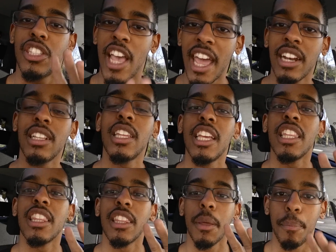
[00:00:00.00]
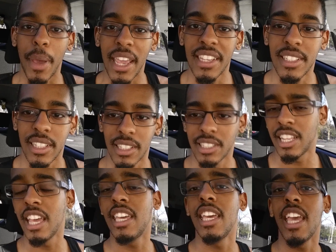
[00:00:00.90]
handling the
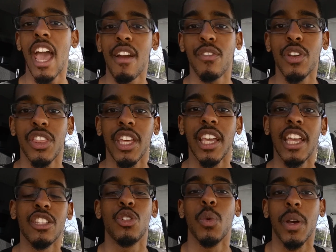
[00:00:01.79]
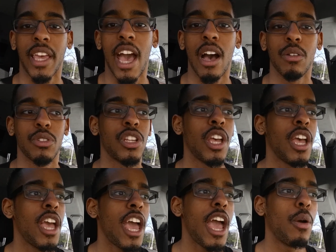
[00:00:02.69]
basics, taking everything into account,
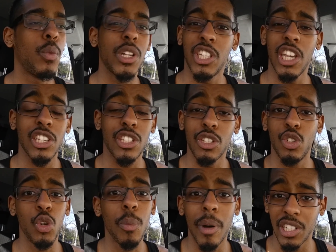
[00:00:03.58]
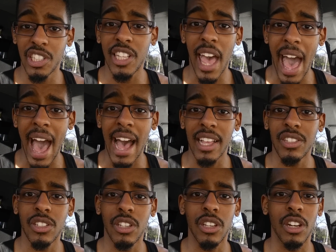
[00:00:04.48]
which isn't too much to
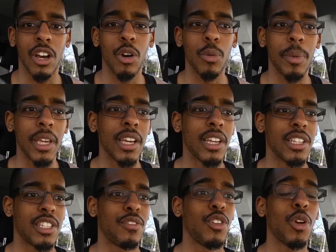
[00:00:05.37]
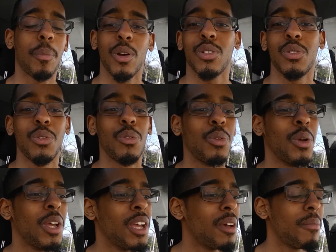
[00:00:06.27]
ask, you know, because if you're a person
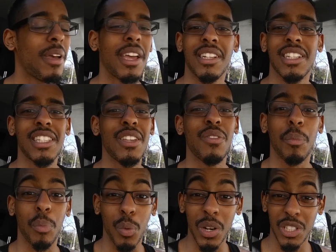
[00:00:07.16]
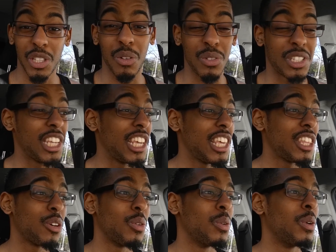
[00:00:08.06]
who, man, doesn't even brush their
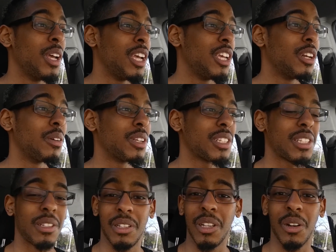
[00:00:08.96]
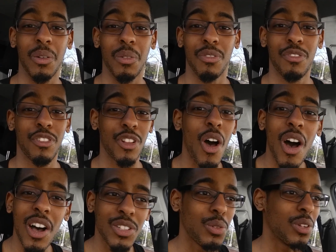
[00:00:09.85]
teeth, who, you know, doesn't, you know,
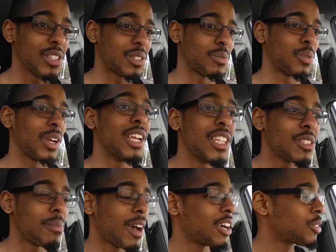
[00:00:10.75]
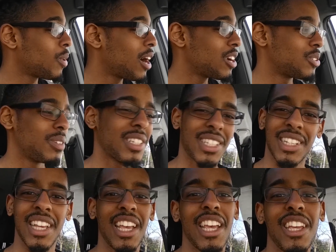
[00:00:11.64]
floss, who doesn't rinse, mouthwash, who
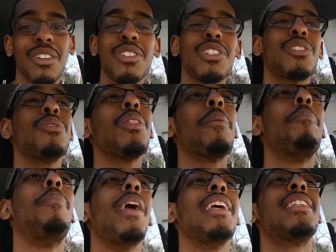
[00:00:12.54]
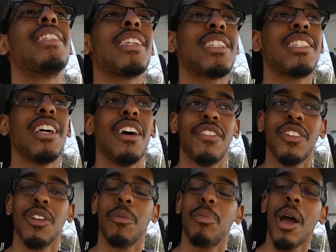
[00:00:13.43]
doesn't, you know, just do the basic
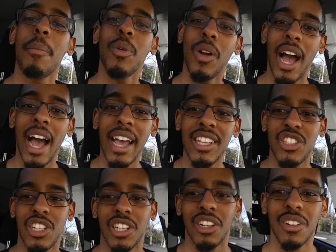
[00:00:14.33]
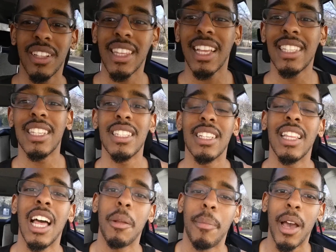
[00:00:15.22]
stuff, you know, proper hygiene, you know, that says
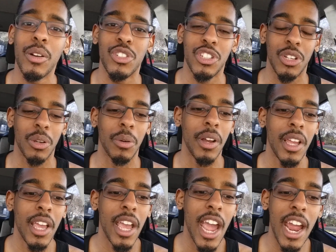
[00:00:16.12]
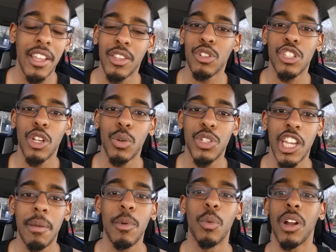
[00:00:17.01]
a lot about you. And there's no
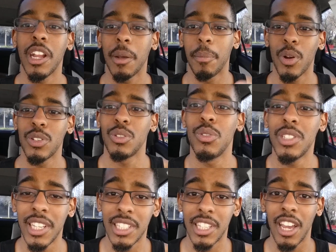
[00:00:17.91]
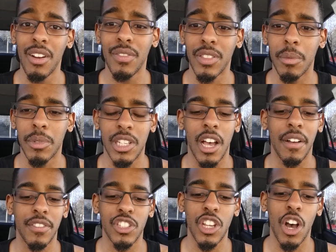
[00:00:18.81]
shame in wanting a person who takes care of
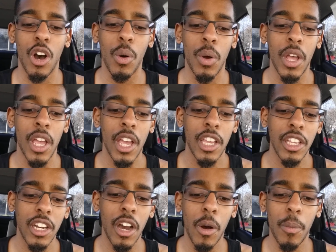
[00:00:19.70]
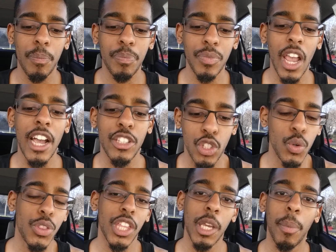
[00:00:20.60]
themselves. So, you know, I
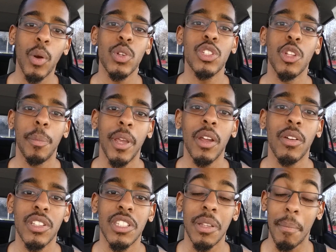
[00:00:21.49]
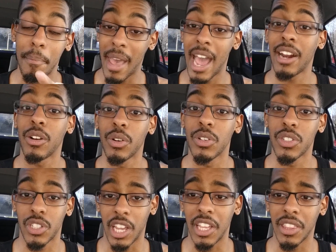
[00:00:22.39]
do think personal appearance
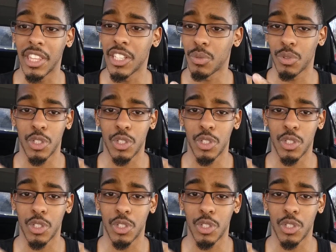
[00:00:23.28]
matters in this